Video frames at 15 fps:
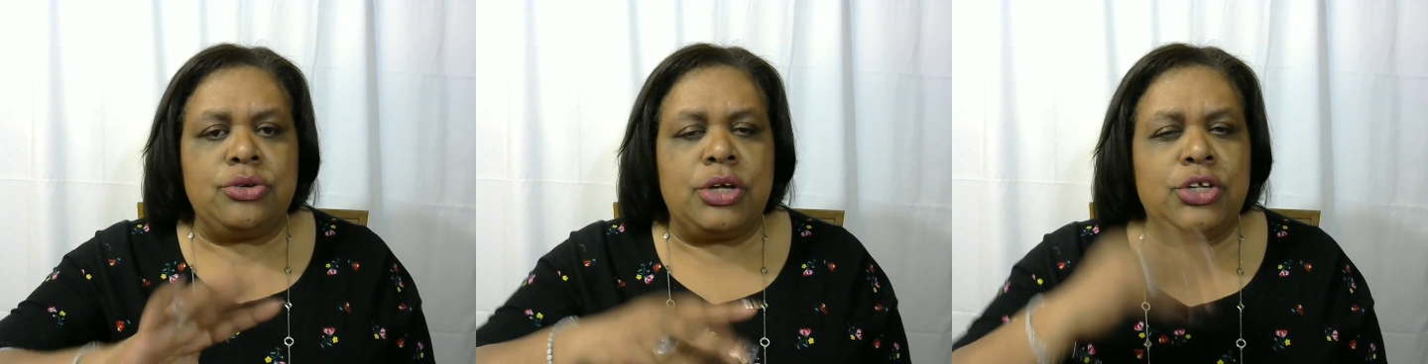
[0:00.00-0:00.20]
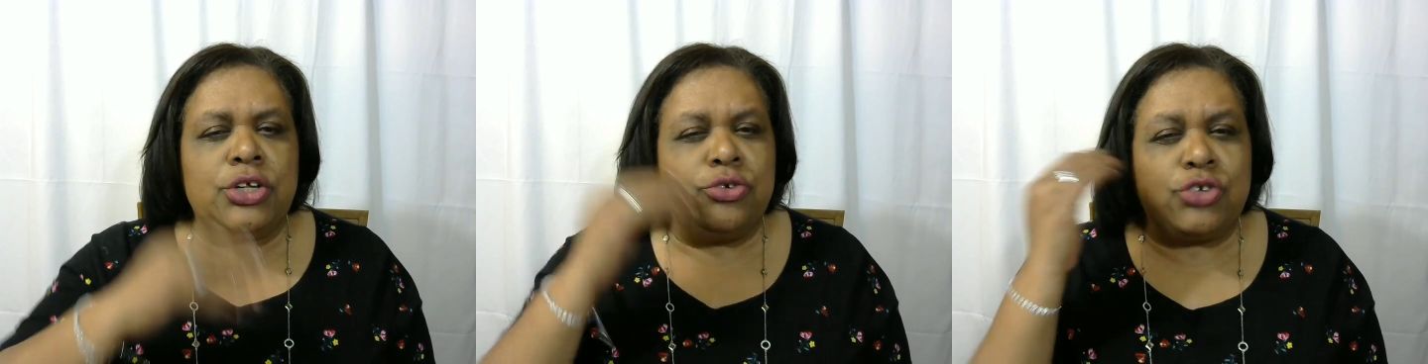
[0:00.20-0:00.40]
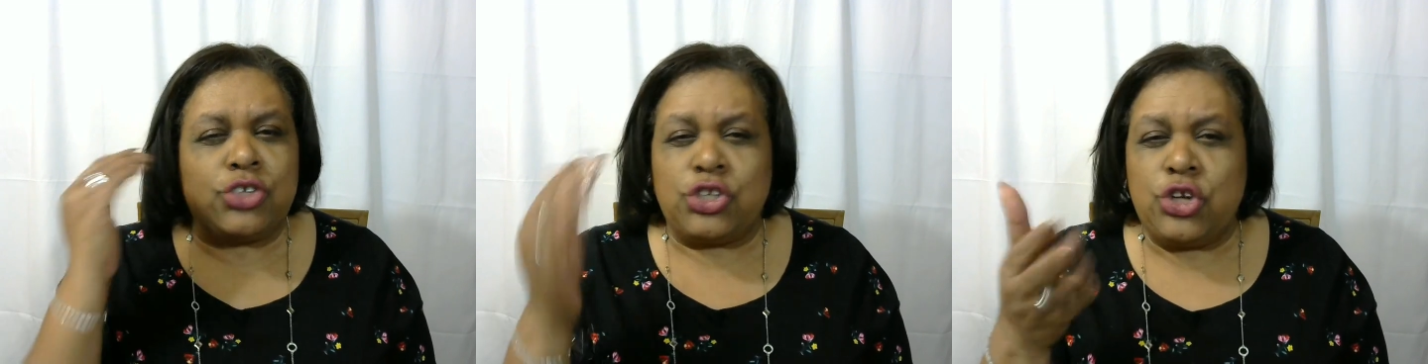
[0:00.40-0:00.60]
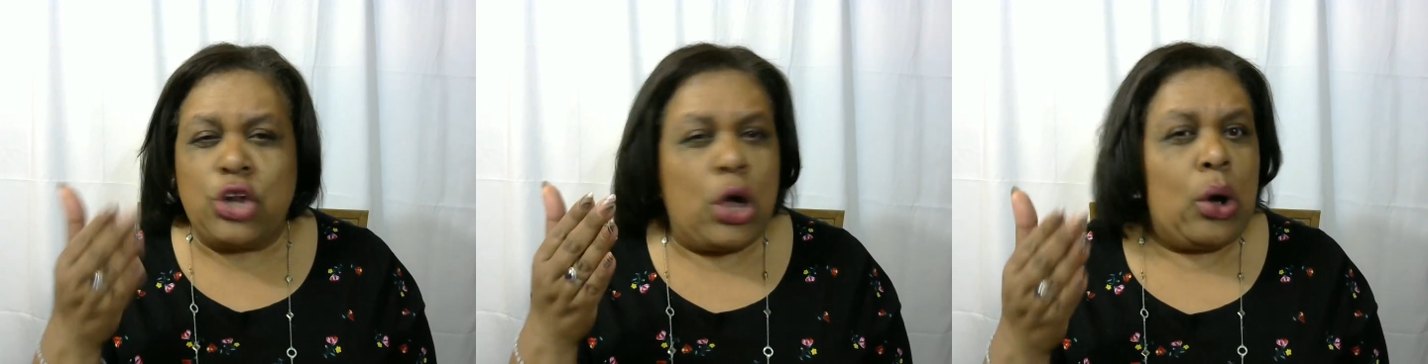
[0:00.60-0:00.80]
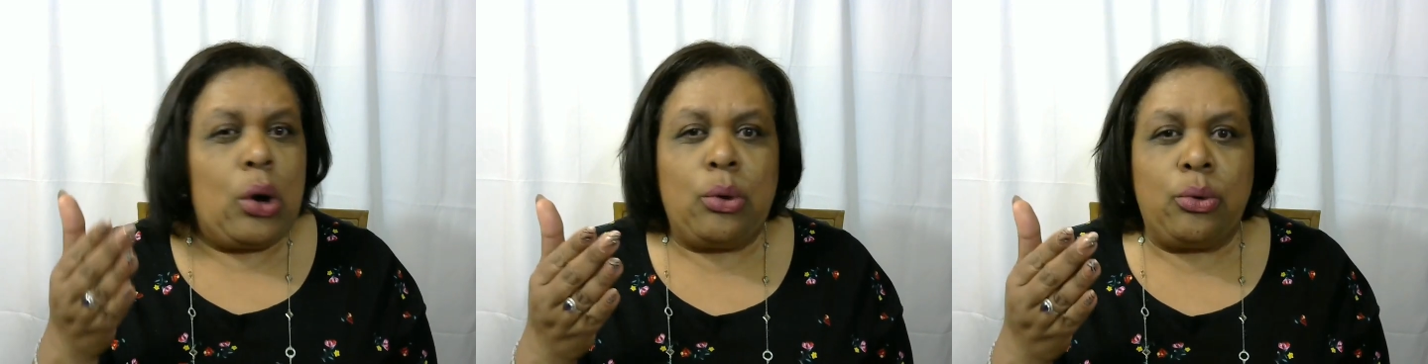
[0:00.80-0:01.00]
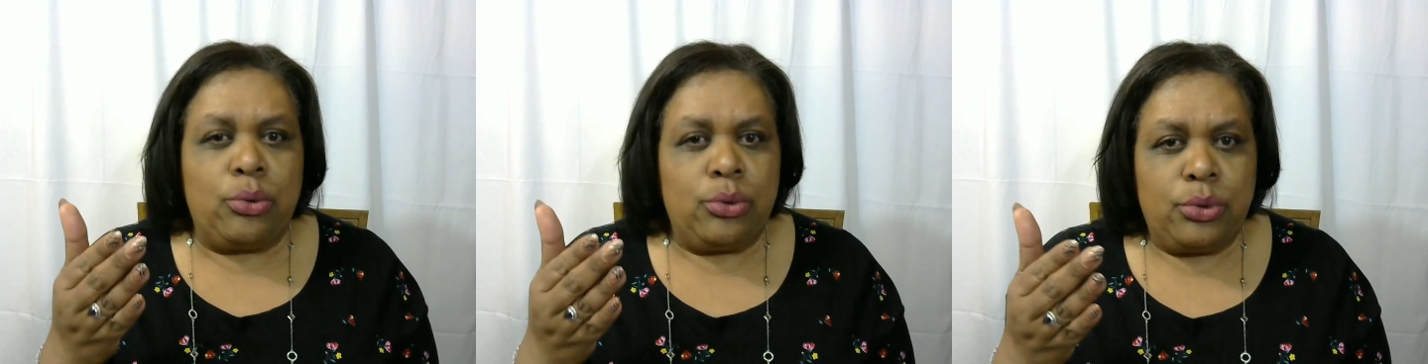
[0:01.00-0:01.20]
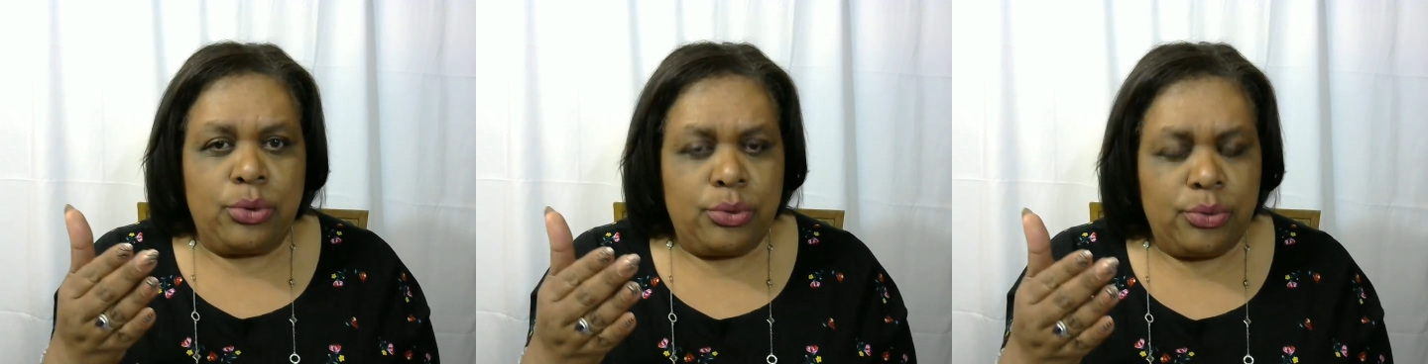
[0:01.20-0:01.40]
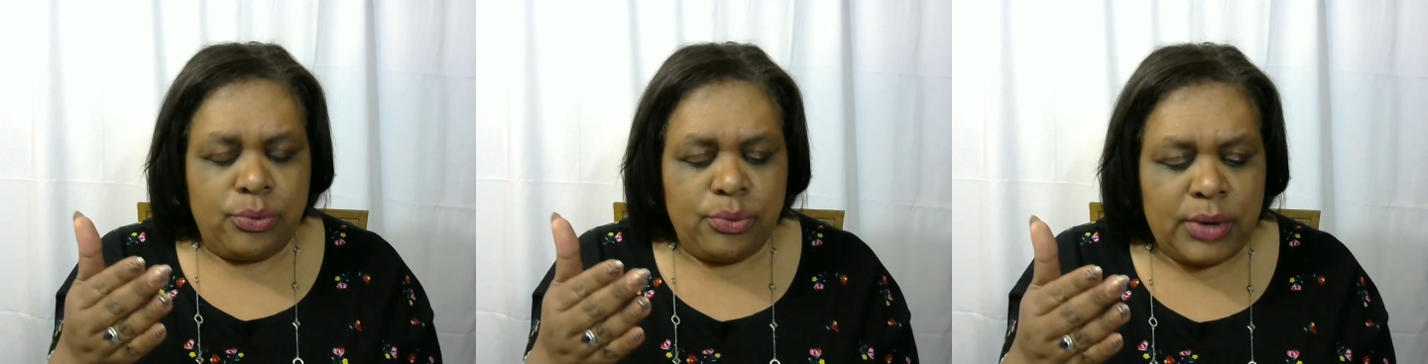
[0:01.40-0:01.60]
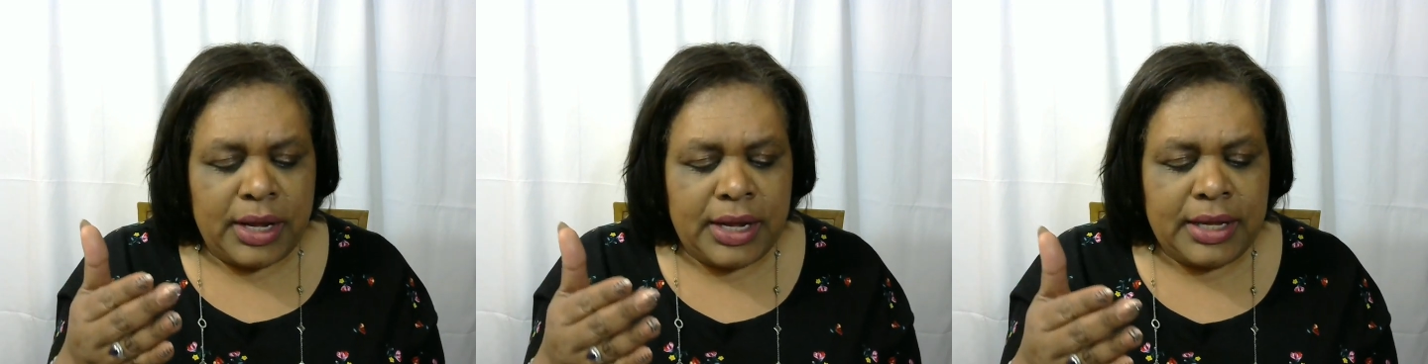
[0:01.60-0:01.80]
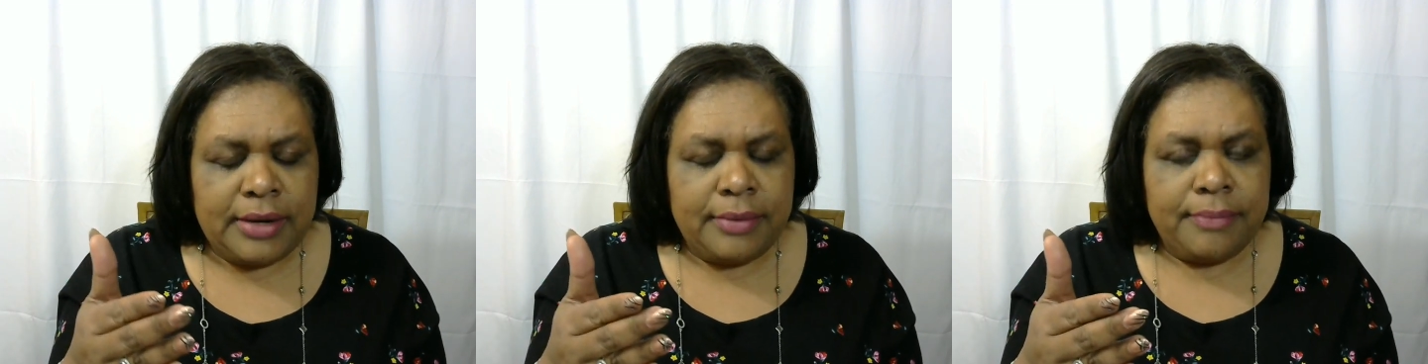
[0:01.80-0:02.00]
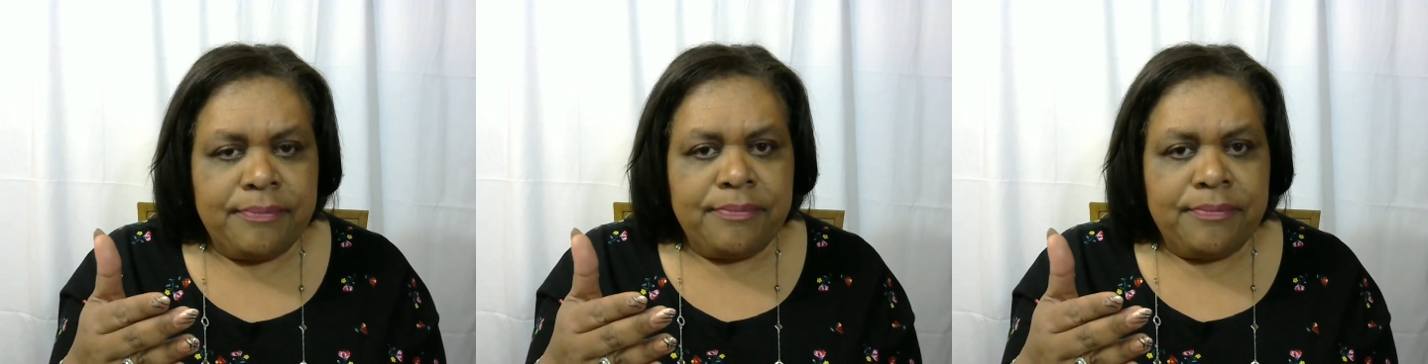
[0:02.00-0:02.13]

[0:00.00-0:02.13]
and you just know, right?